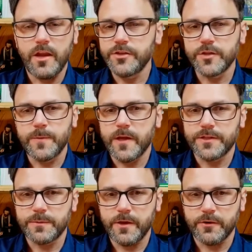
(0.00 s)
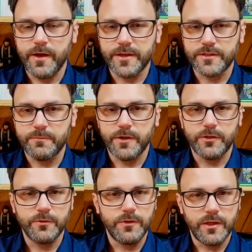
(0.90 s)
not just because his mother asked him, but
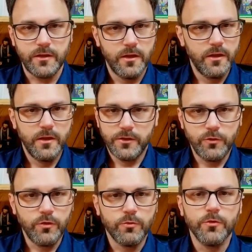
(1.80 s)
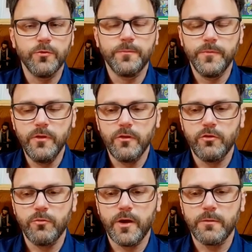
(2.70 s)
to the
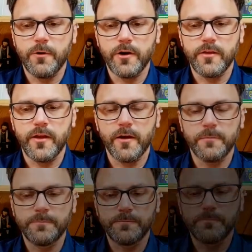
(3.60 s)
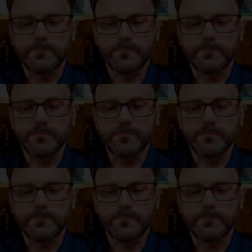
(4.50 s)
wedding party there.